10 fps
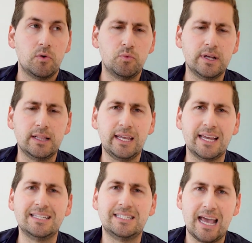really
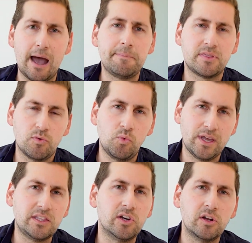in depth
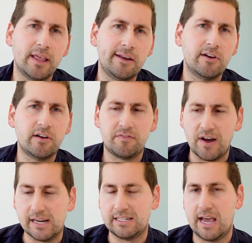with your lender to
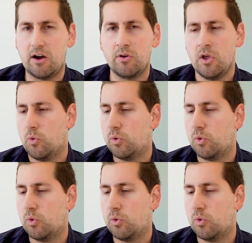find out